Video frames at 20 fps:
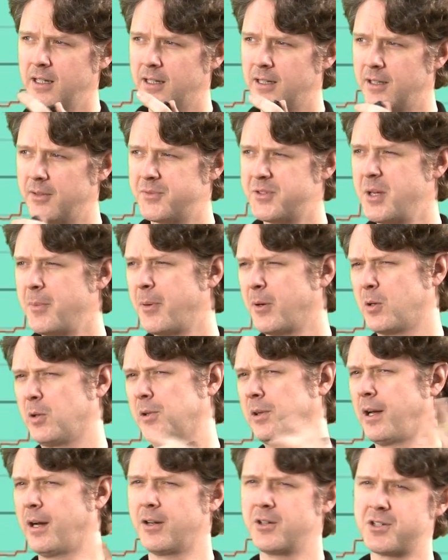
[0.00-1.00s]
uh,
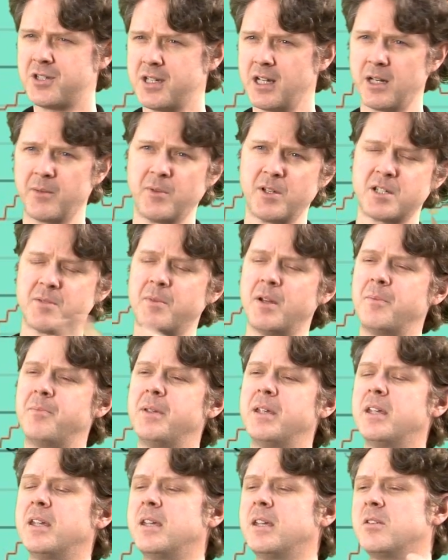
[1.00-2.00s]
typical large cinemas might
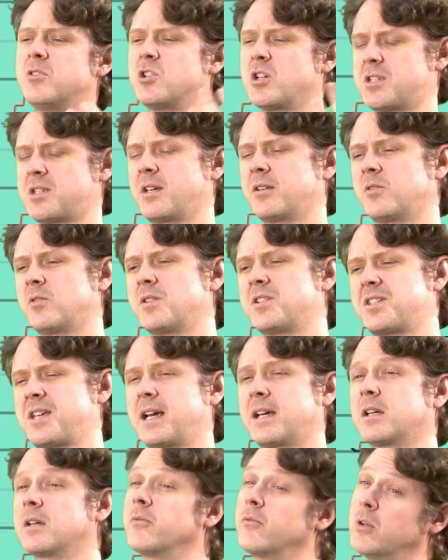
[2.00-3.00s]
be just under a
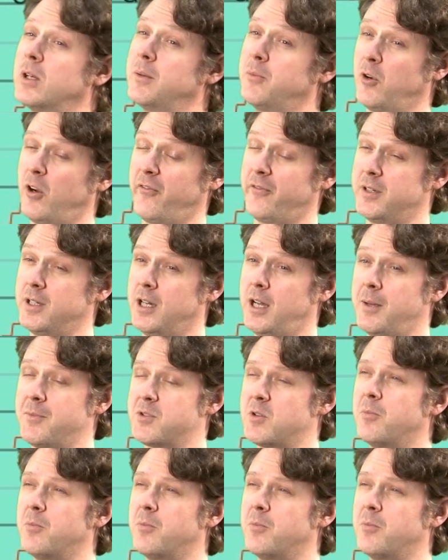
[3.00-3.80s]
second of reverb time,